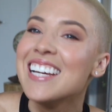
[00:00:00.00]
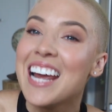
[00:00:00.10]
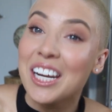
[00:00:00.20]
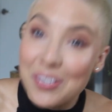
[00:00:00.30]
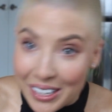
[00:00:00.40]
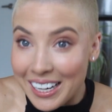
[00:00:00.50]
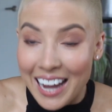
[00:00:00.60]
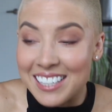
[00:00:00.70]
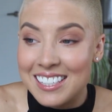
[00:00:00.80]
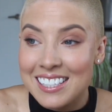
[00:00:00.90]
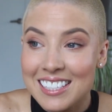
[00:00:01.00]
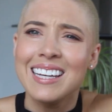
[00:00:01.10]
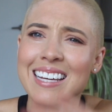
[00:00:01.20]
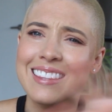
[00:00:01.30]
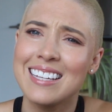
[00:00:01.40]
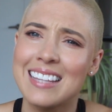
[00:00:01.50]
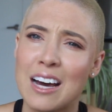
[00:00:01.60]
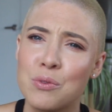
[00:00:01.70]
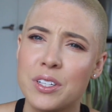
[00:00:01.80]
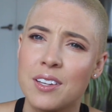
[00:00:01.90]
Anyway, guys, I get that
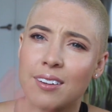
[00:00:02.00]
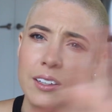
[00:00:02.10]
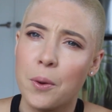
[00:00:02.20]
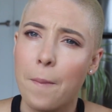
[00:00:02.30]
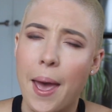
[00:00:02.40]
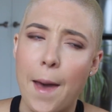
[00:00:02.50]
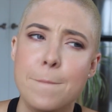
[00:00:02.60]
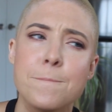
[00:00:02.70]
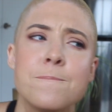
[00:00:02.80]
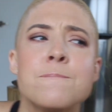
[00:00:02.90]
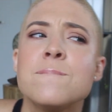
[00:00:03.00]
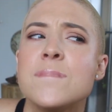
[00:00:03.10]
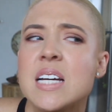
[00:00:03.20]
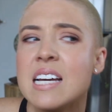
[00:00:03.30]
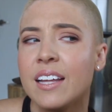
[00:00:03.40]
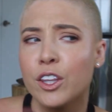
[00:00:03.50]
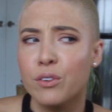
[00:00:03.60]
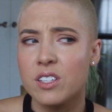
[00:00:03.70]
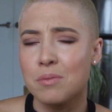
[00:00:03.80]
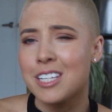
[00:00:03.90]
that was a little bit, there
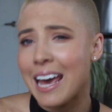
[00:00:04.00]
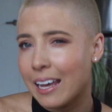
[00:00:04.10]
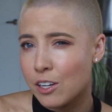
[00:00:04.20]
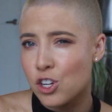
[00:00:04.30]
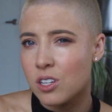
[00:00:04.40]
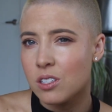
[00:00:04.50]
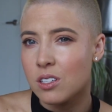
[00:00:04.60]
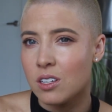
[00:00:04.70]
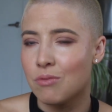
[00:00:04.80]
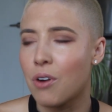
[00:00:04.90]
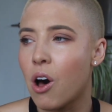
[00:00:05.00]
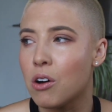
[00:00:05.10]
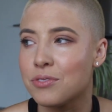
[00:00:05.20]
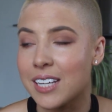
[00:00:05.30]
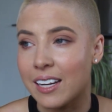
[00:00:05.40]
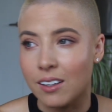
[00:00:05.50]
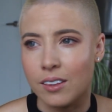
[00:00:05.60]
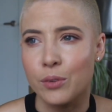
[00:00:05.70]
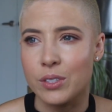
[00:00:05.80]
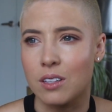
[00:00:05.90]
were some tangents involved and
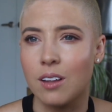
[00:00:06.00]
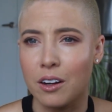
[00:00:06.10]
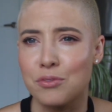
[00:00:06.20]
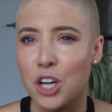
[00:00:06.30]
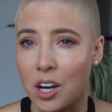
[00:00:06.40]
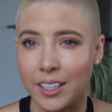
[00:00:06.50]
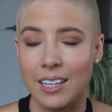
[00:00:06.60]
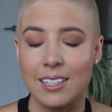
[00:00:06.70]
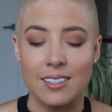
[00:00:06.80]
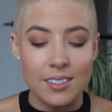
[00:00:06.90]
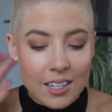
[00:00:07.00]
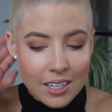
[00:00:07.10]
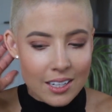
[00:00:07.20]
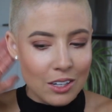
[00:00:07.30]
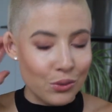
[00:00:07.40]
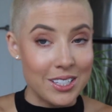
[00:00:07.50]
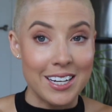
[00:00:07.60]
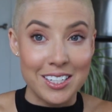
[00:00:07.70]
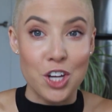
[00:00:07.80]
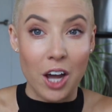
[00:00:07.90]
there was a lot of talking, because once I
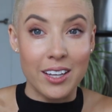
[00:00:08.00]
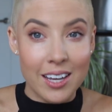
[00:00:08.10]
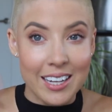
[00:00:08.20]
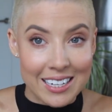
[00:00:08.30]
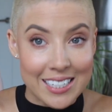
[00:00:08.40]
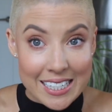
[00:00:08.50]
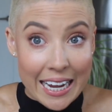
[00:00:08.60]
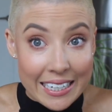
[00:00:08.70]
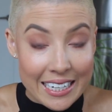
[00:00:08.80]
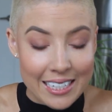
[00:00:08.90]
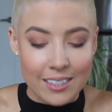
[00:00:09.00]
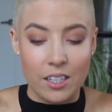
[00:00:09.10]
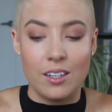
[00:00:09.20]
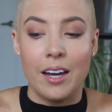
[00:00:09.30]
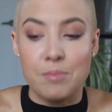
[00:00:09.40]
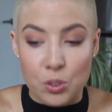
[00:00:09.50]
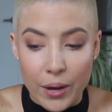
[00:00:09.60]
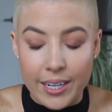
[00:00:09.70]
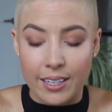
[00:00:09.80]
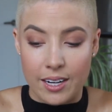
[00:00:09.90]
get talking, I get excited, and then I'm
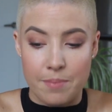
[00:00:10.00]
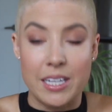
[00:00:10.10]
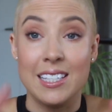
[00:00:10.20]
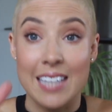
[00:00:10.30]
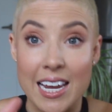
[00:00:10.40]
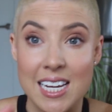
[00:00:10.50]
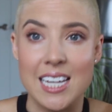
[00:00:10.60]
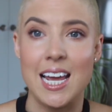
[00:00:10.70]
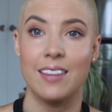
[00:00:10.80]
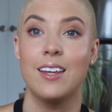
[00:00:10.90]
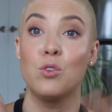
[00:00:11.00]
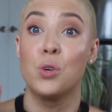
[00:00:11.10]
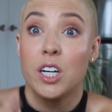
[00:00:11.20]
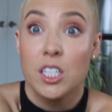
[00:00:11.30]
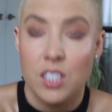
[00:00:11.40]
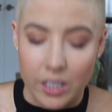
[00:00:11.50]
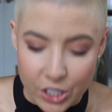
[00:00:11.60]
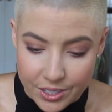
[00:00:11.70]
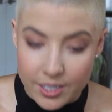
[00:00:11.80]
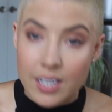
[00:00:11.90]
sweating and I'm excited, and then words are
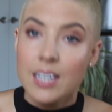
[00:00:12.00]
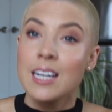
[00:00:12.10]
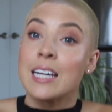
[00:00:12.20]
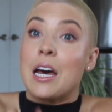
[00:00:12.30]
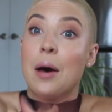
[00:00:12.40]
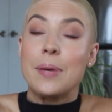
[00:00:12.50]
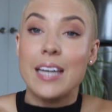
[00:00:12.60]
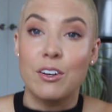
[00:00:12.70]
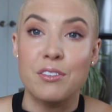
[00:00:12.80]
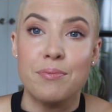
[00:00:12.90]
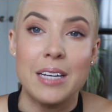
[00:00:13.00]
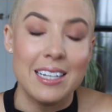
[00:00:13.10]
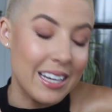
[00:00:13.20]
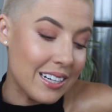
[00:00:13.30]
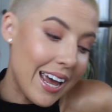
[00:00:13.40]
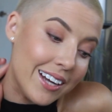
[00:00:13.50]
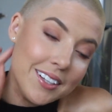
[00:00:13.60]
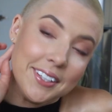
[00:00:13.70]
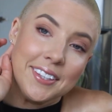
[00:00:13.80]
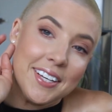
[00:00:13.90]
just coming out of me, and
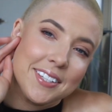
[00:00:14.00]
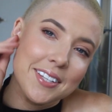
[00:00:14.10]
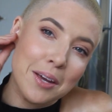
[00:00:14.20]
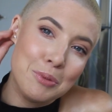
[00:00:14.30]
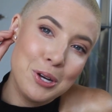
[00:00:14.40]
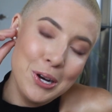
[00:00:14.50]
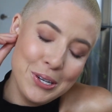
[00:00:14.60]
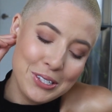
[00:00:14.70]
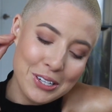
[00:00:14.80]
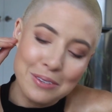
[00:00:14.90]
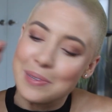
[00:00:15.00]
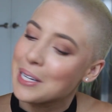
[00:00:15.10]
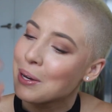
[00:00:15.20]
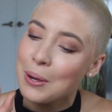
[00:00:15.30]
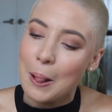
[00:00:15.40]
editing this, I'm sure, is gonna be